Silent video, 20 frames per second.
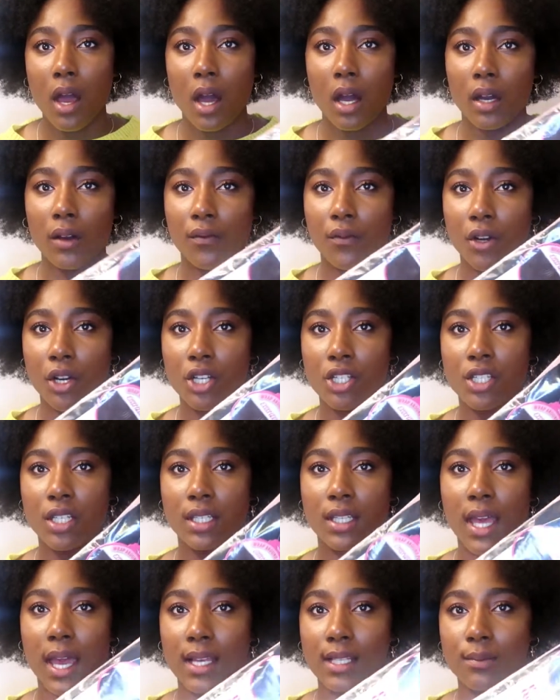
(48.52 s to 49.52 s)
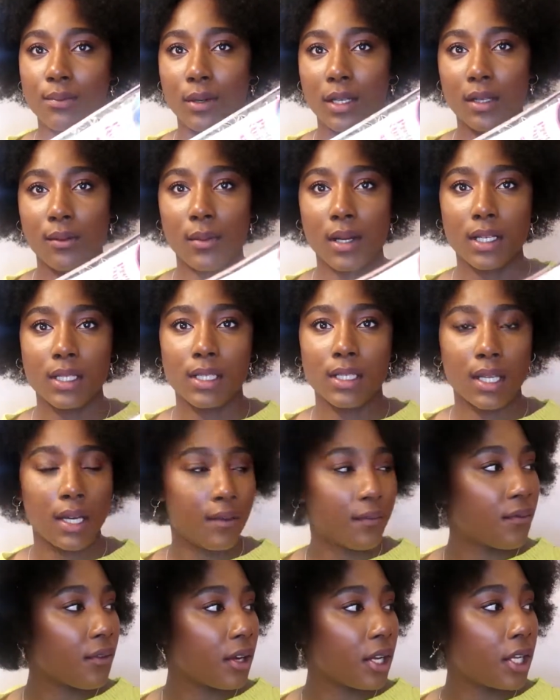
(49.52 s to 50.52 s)
a version that's pretty much
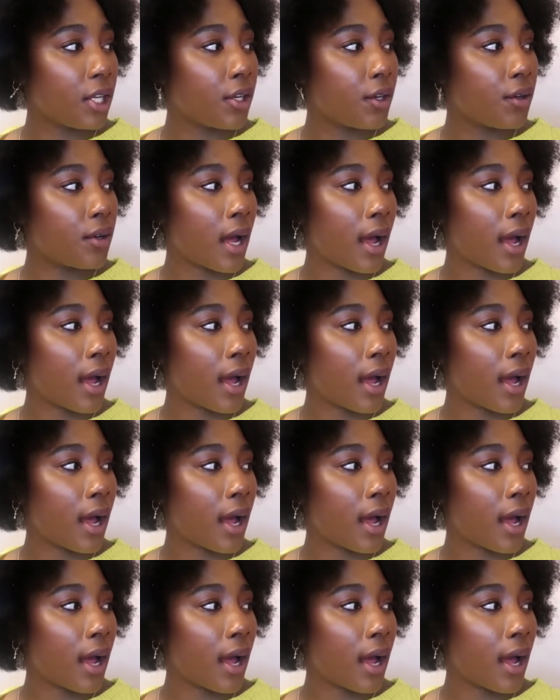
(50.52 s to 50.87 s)
done for you.